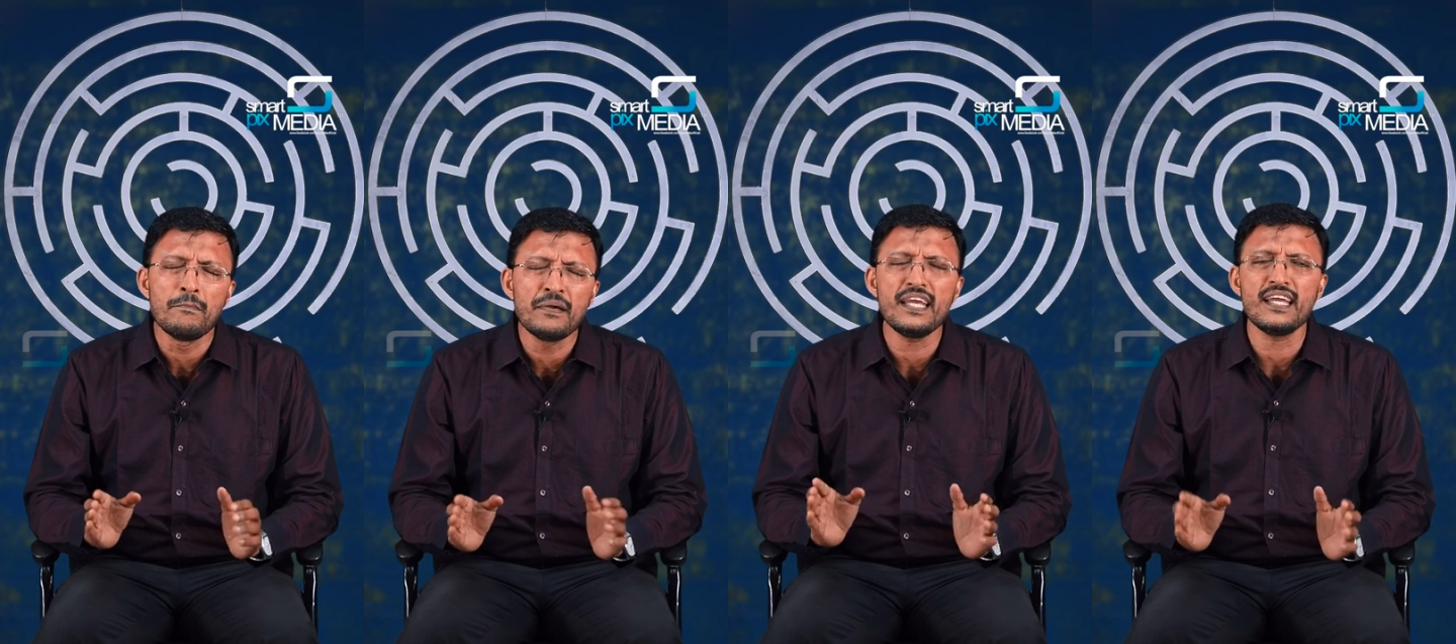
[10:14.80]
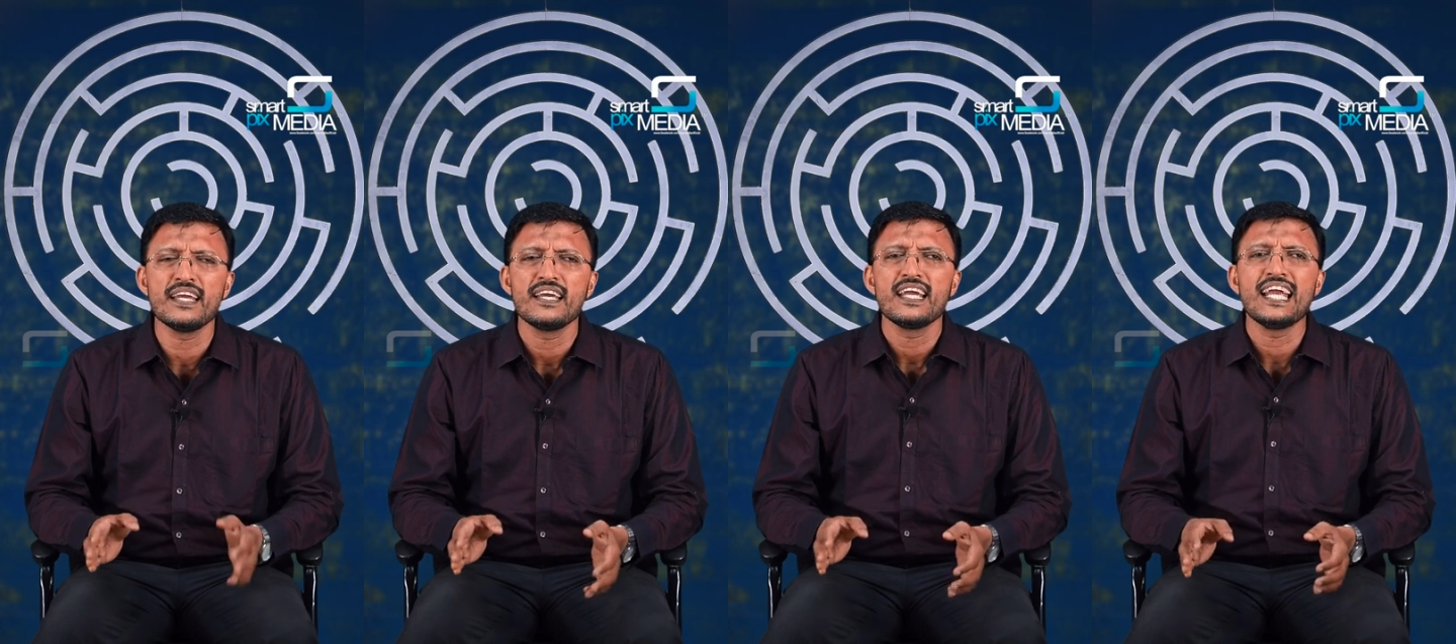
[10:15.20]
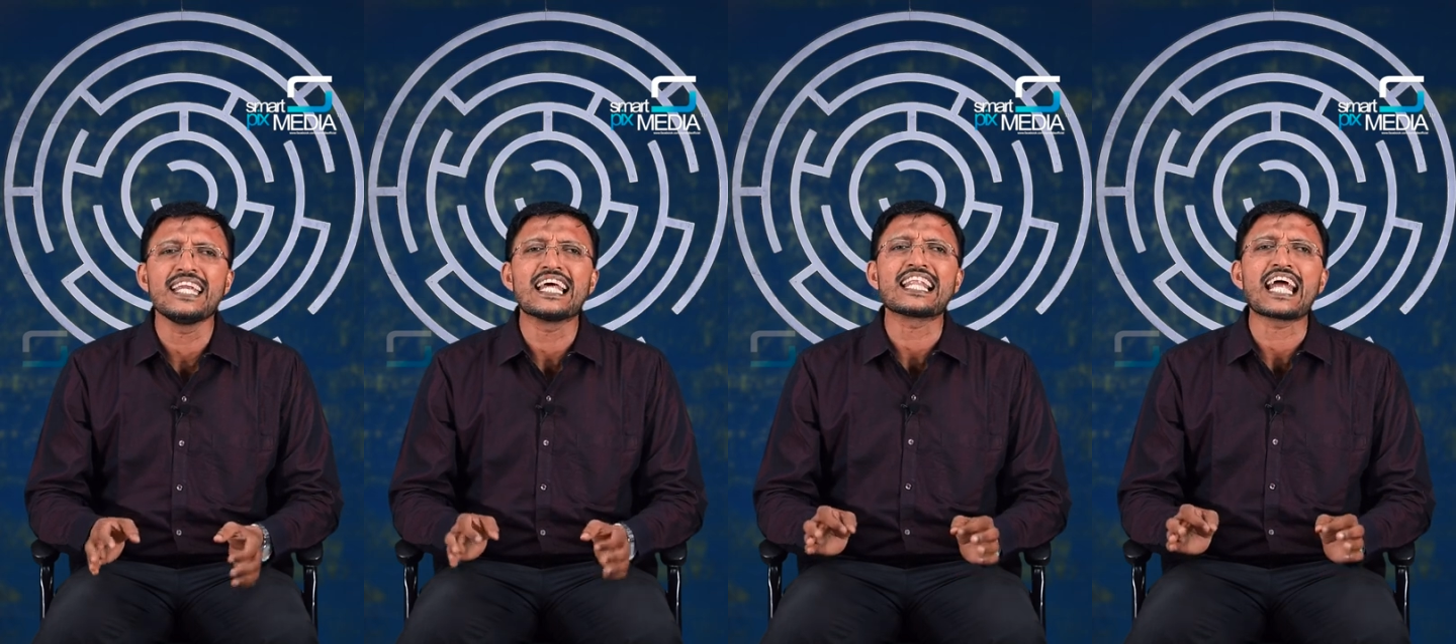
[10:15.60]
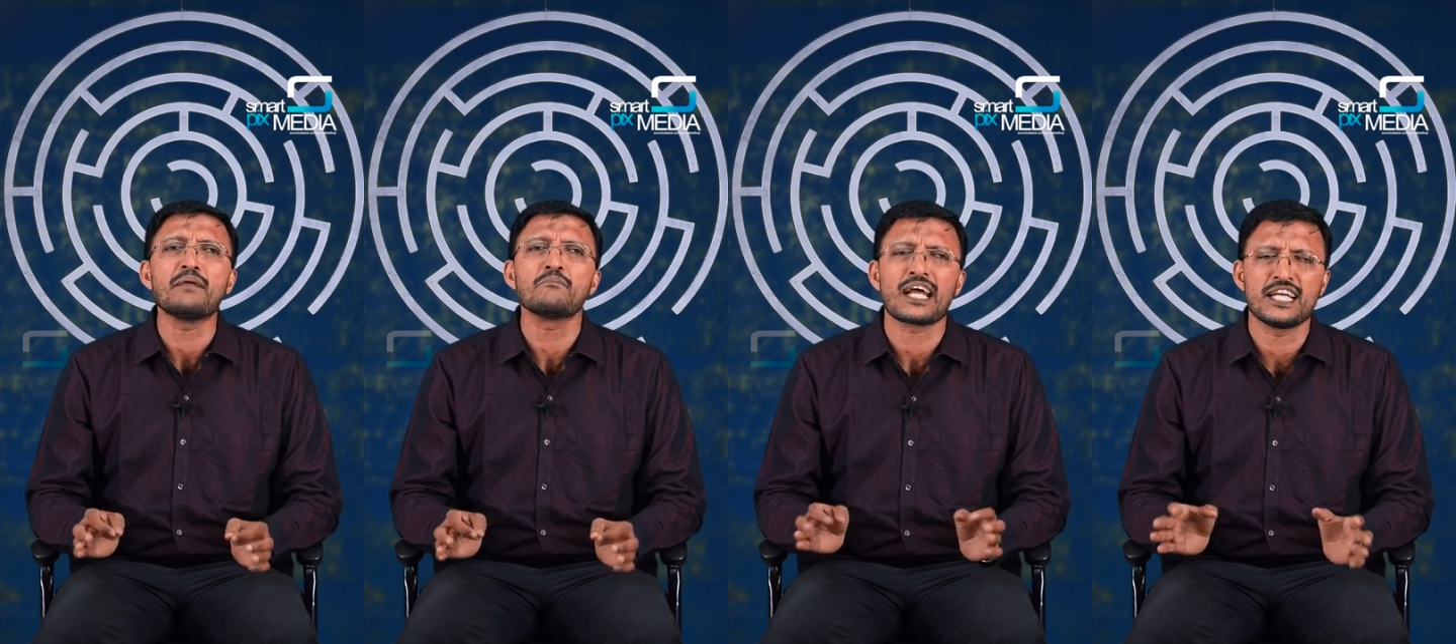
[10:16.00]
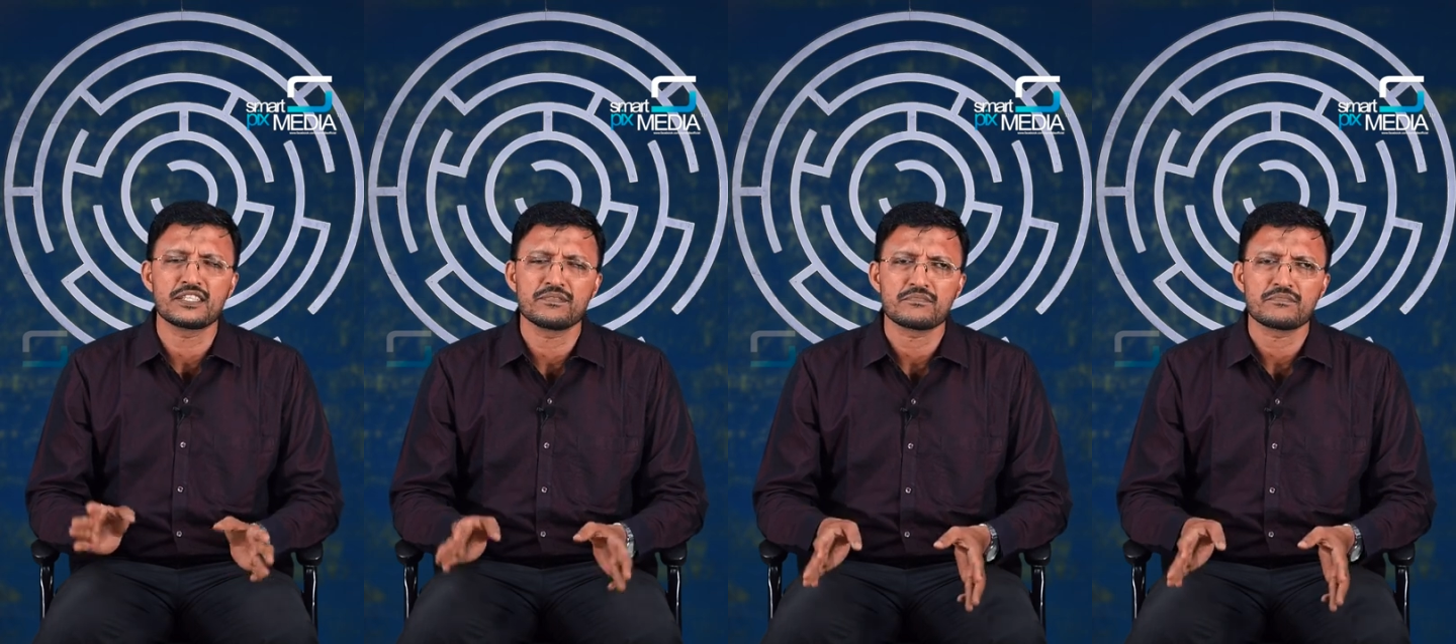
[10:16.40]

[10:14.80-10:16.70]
be in a limelight.